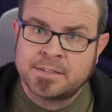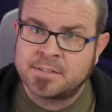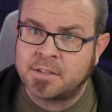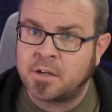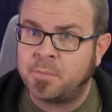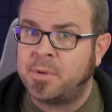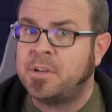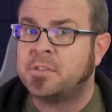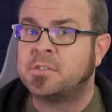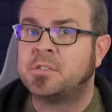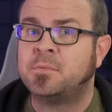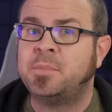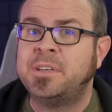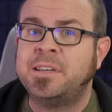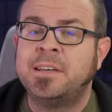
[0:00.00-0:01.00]
as there appears
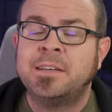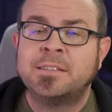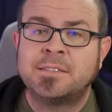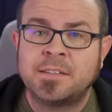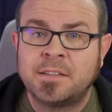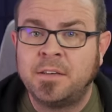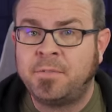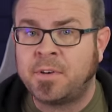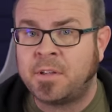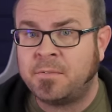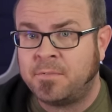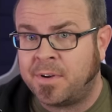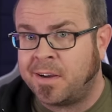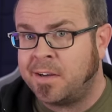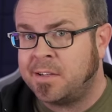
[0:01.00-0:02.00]
to be
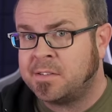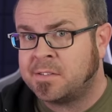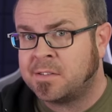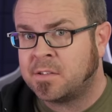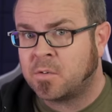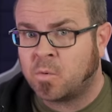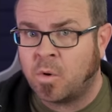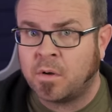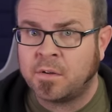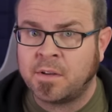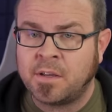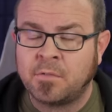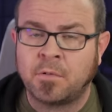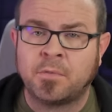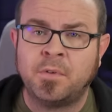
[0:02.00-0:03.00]
significant variance in the
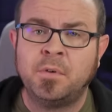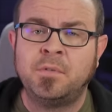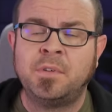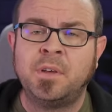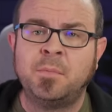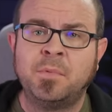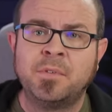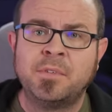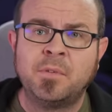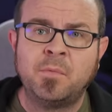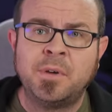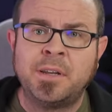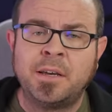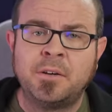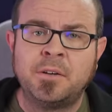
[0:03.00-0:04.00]
quality of review samples that went